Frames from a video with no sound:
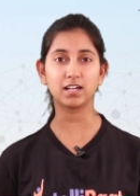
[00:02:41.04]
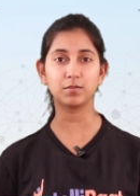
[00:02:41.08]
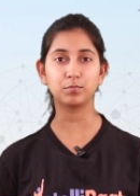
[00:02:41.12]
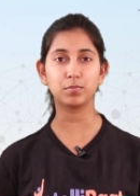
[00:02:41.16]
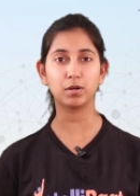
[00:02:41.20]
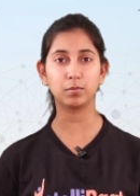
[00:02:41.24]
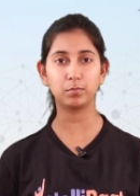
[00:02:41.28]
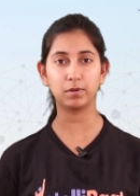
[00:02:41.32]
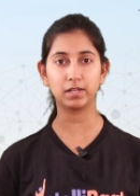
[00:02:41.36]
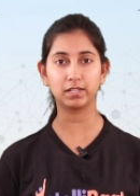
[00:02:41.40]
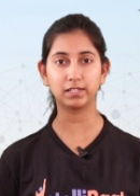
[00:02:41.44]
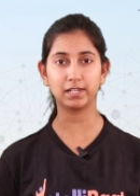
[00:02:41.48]
like a
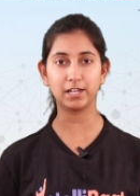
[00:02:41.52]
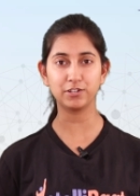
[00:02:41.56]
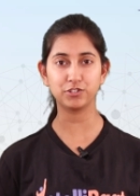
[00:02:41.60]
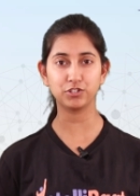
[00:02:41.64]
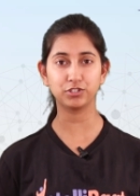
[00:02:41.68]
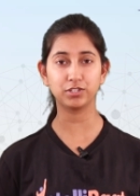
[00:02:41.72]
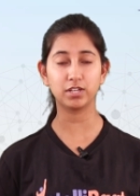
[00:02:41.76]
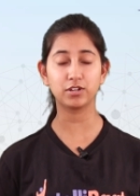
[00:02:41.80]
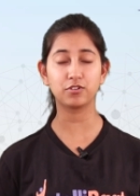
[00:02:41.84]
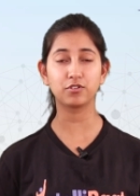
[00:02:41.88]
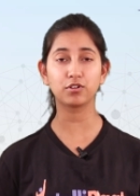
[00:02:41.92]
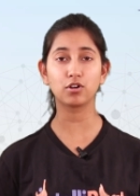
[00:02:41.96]
public
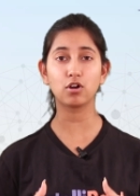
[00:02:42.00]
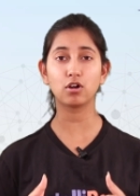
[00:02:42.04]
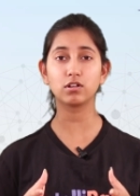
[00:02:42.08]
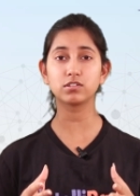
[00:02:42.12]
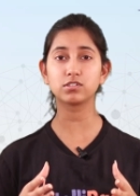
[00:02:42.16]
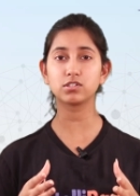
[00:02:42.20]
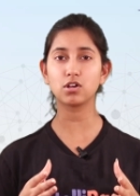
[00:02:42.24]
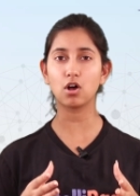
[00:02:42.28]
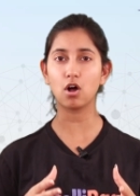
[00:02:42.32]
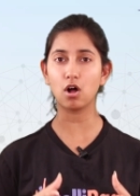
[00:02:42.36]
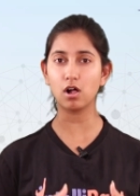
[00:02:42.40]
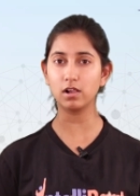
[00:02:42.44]
ledger that
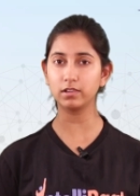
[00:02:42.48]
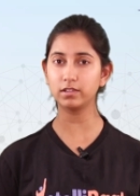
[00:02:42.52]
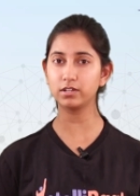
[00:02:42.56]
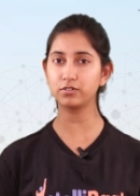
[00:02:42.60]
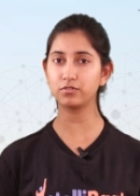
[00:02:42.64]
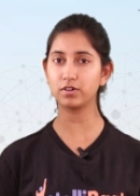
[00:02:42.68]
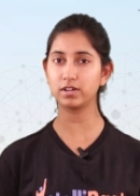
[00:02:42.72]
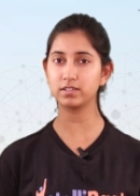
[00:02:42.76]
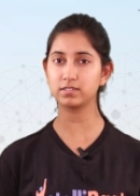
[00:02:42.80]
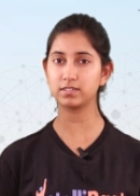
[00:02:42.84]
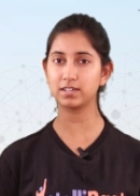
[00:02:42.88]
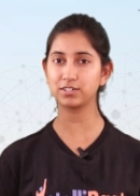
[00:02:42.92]
records all
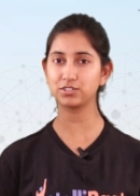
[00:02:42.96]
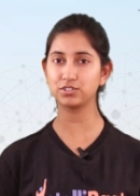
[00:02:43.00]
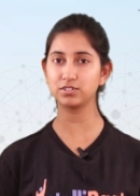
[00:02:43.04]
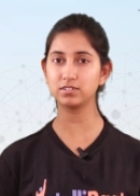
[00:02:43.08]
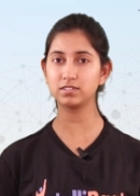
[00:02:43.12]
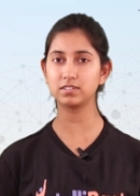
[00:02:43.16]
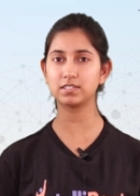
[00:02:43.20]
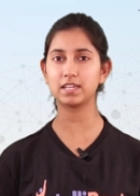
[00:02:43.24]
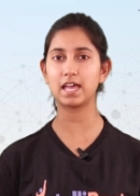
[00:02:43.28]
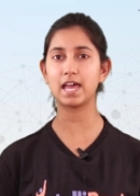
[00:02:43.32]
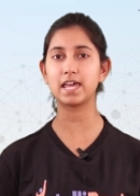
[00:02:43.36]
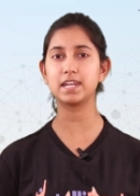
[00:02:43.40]
the
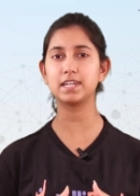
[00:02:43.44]
transactions,